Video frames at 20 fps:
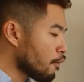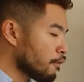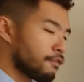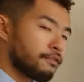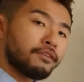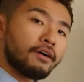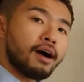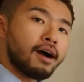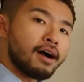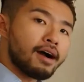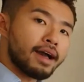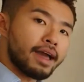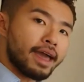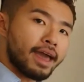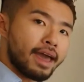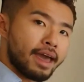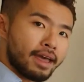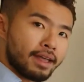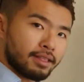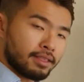far
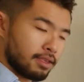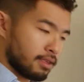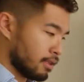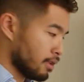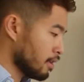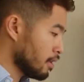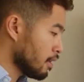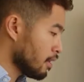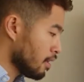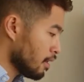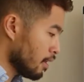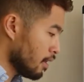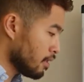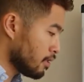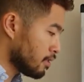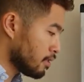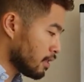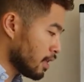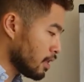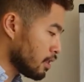ahead
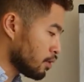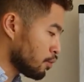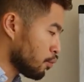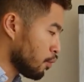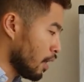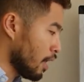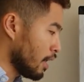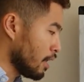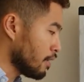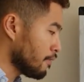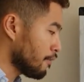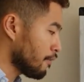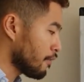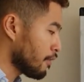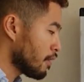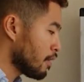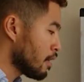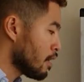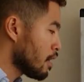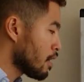is this wave
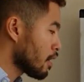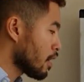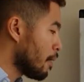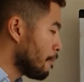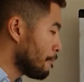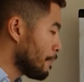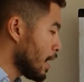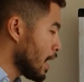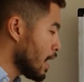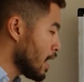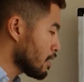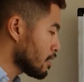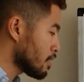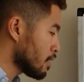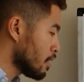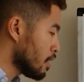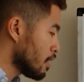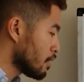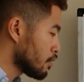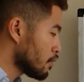compared
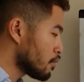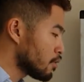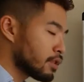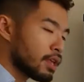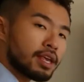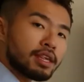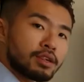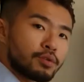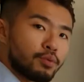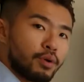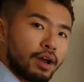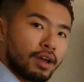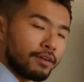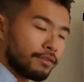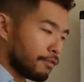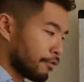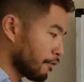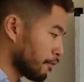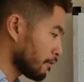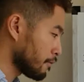to this
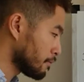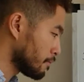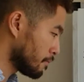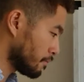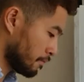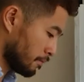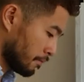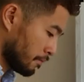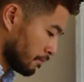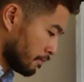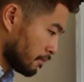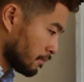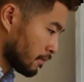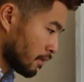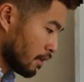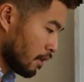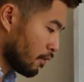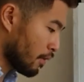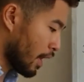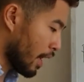wave?
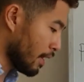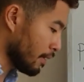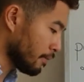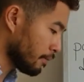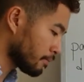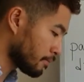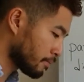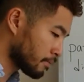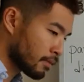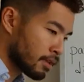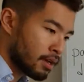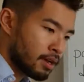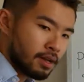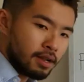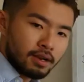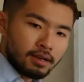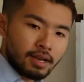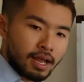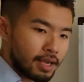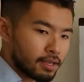Okay,
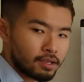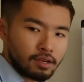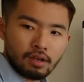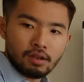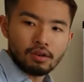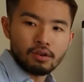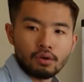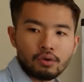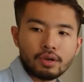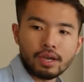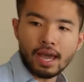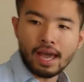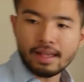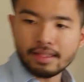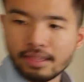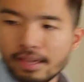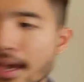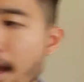let's look at